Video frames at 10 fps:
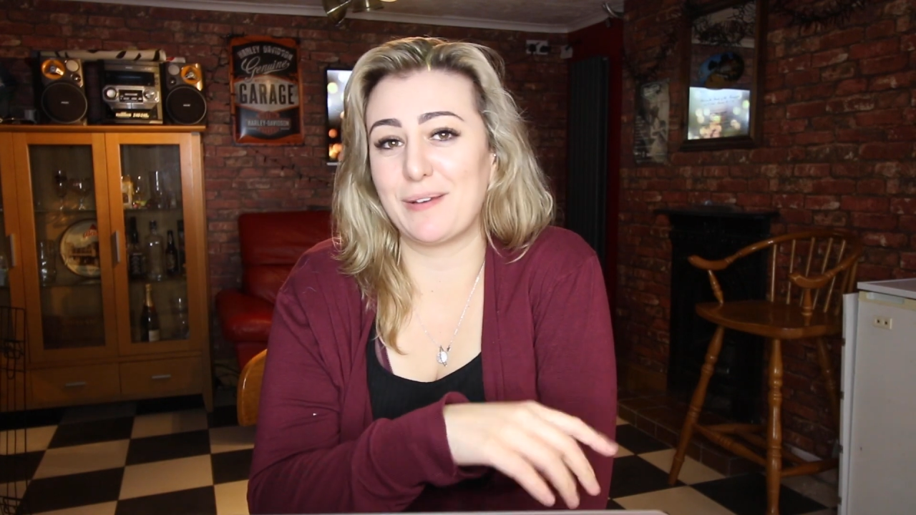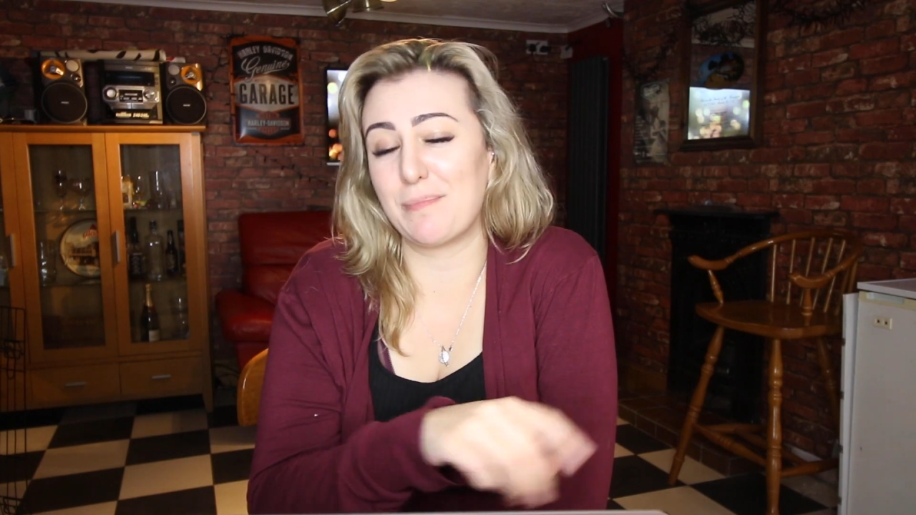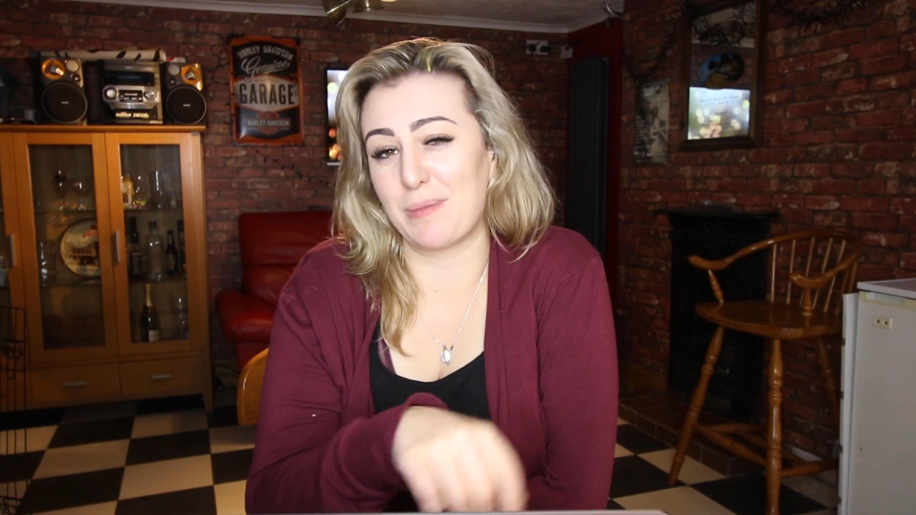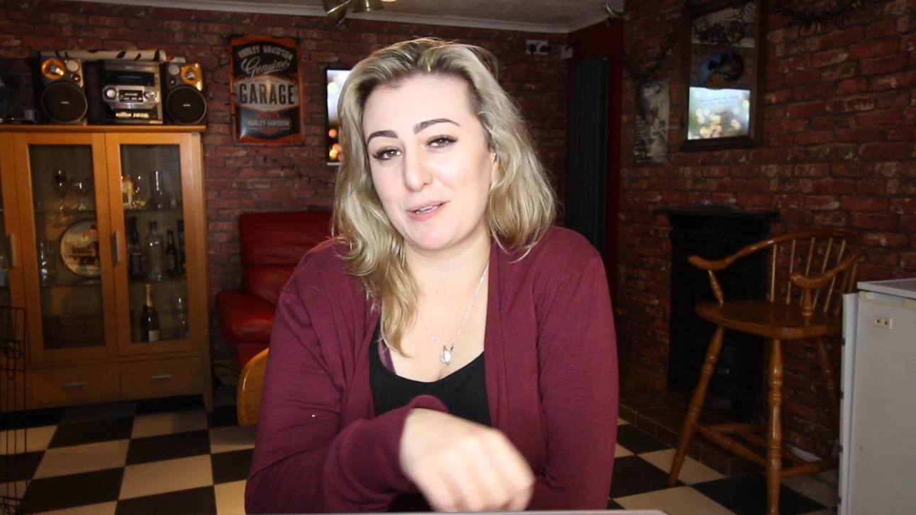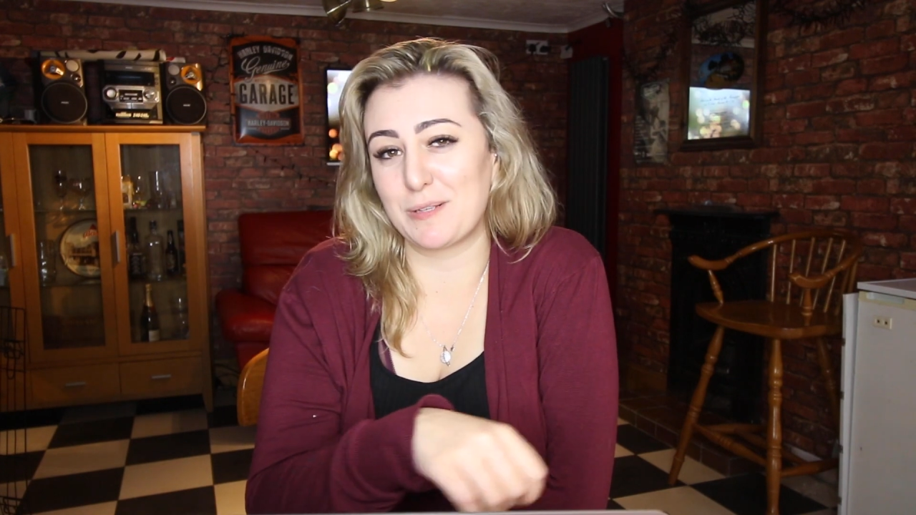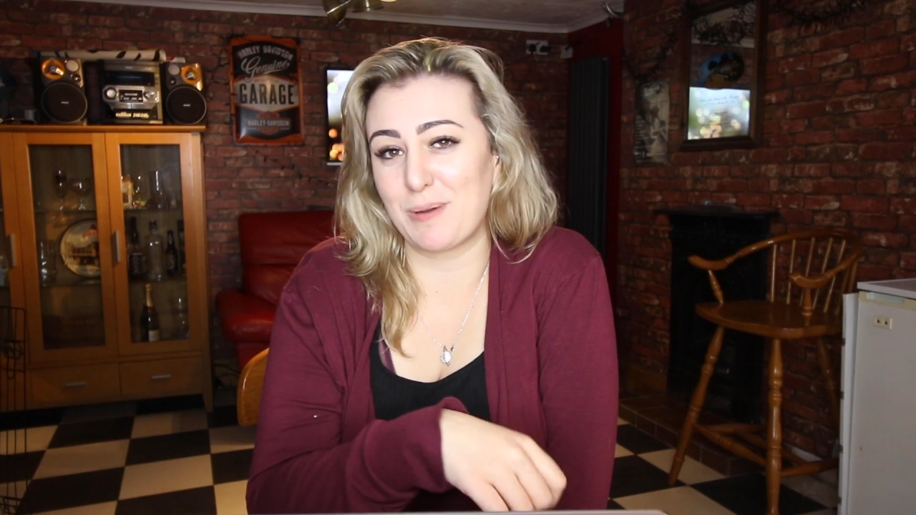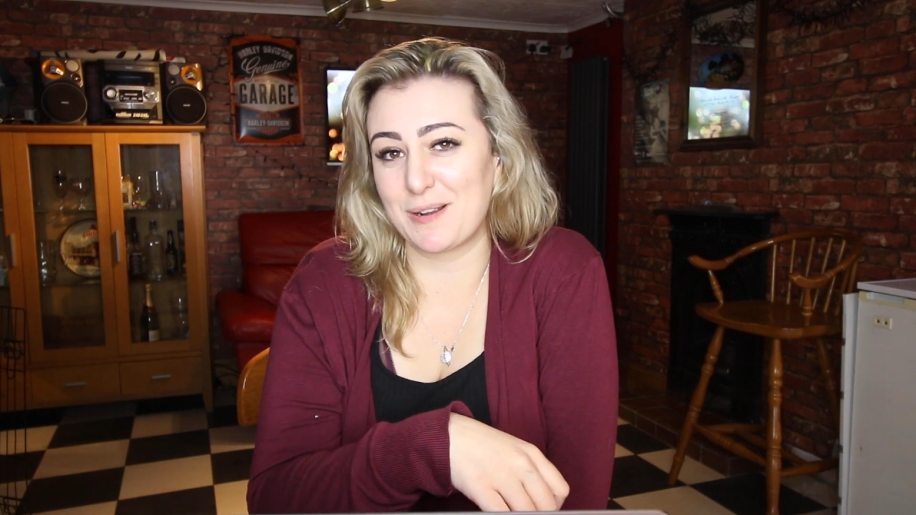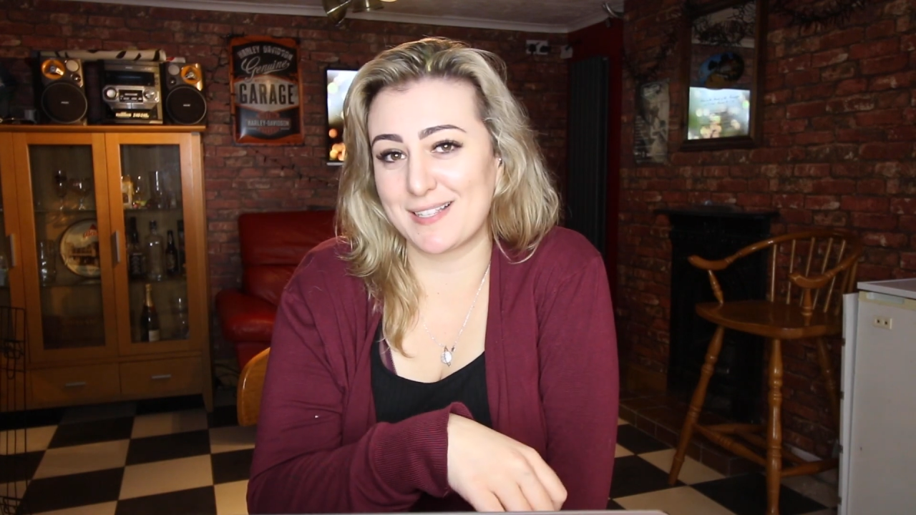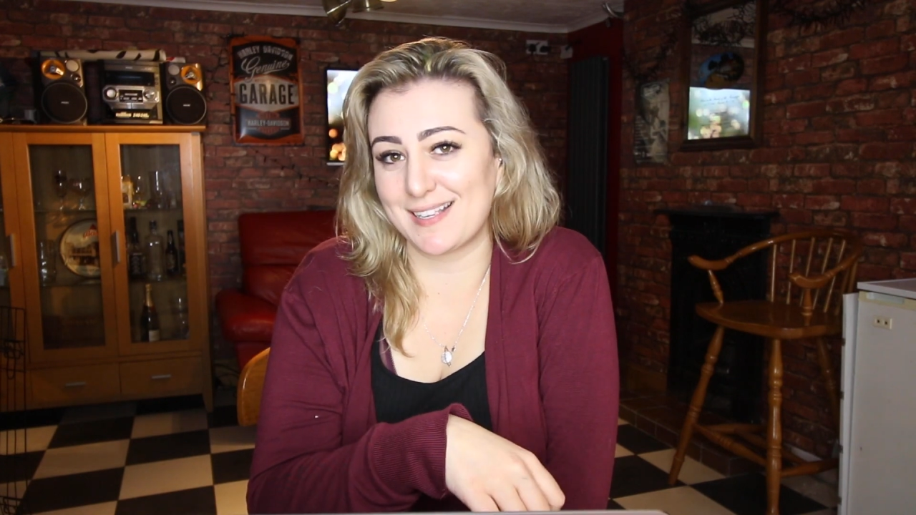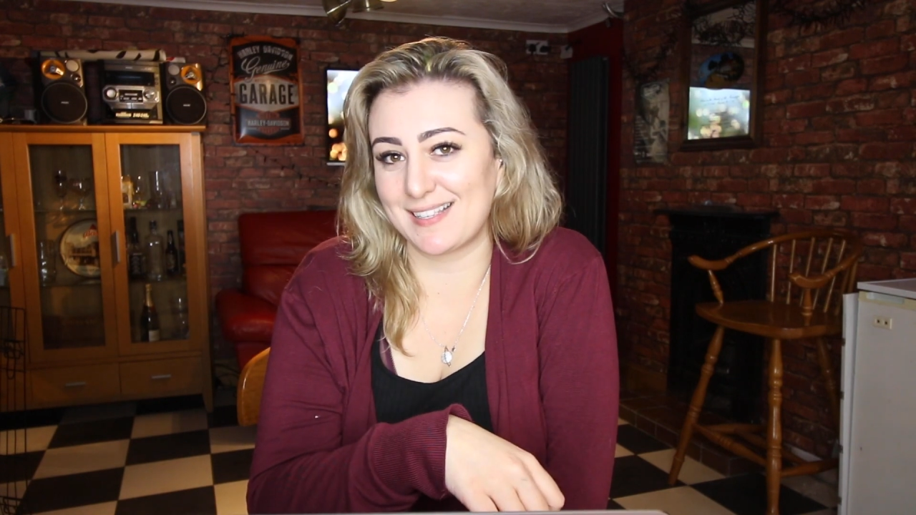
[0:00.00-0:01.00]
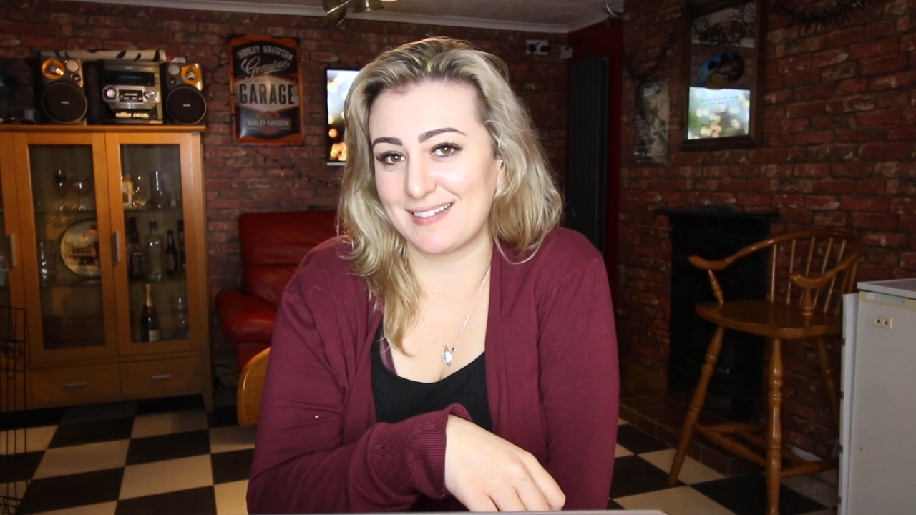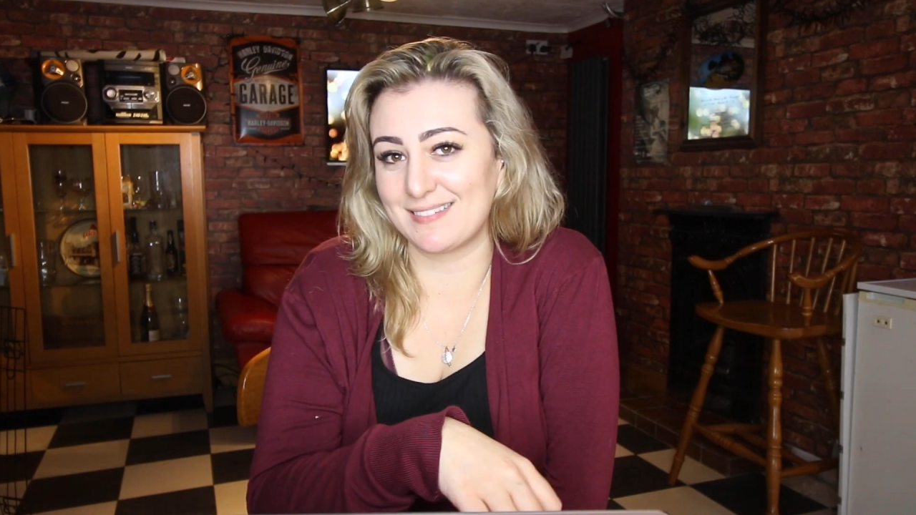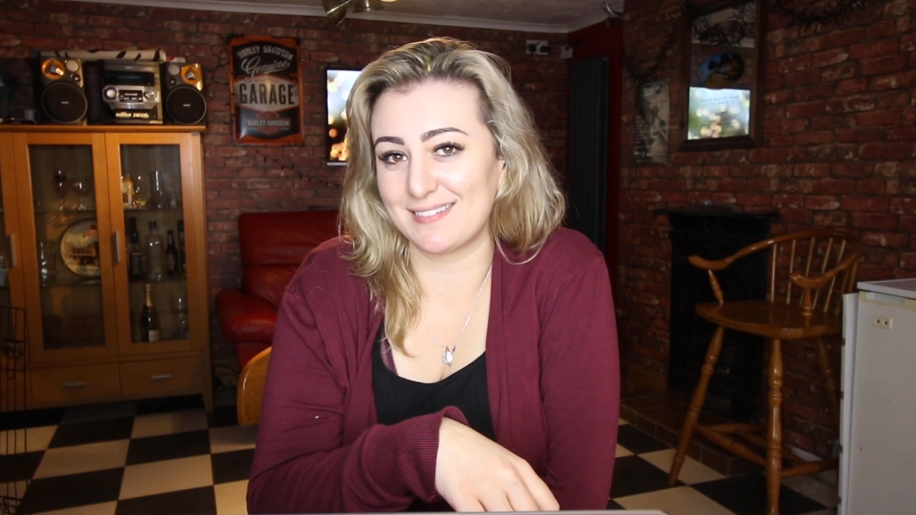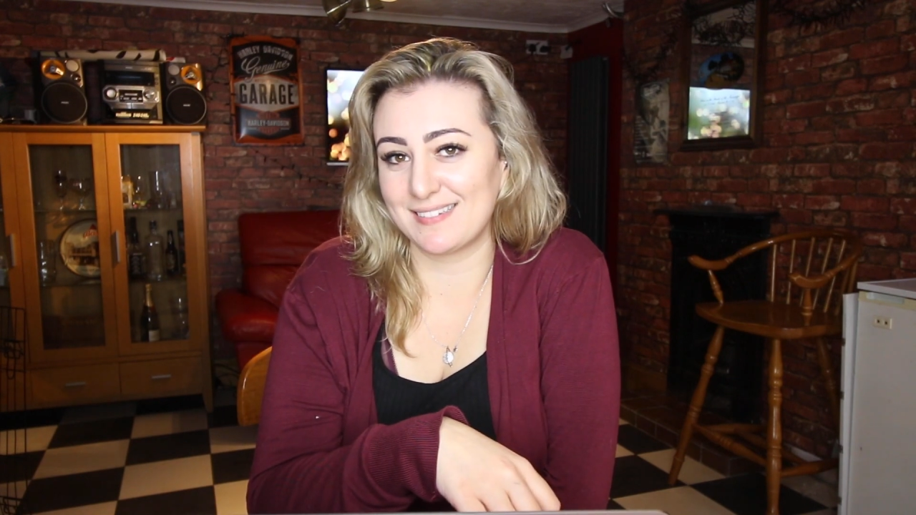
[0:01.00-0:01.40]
in post-processing.